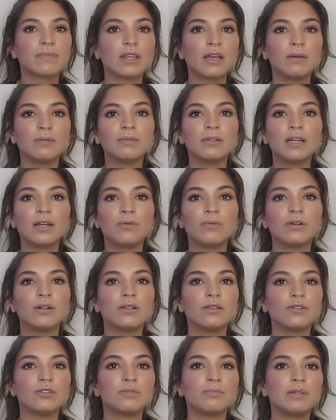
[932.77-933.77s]
I'm like one
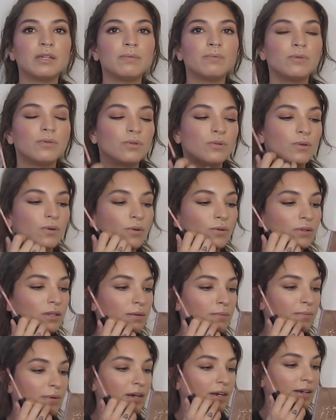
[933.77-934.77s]
of those people who only
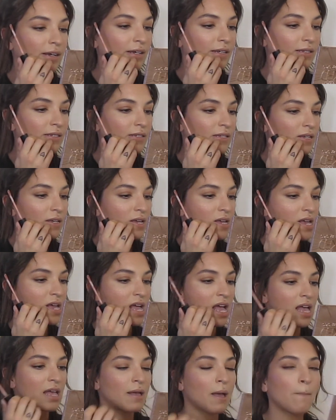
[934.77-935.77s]
buys
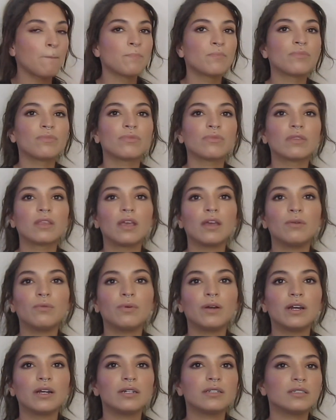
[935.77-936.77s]
and
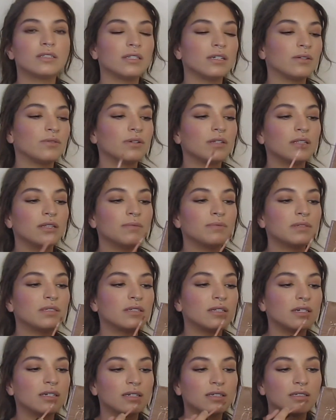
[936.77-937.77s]
wears liquid
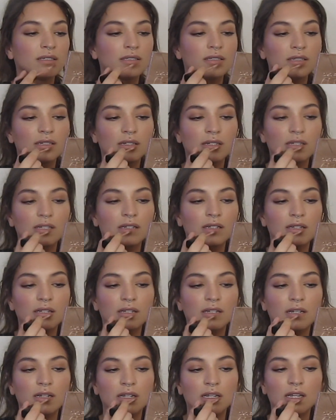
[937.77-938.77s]
lipsticks
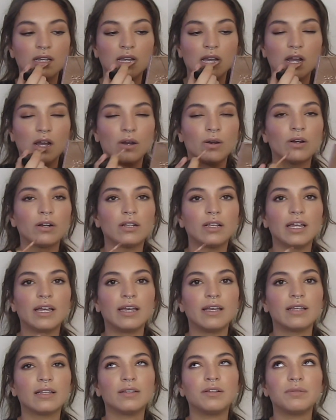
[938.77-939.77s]
or
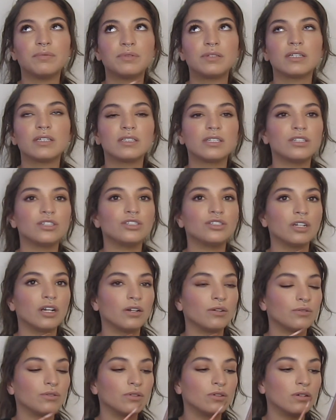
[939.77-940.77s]
like lipsticks in
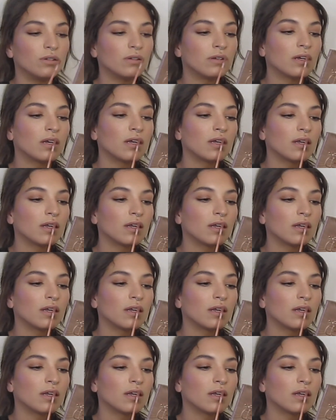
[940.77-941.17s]
general,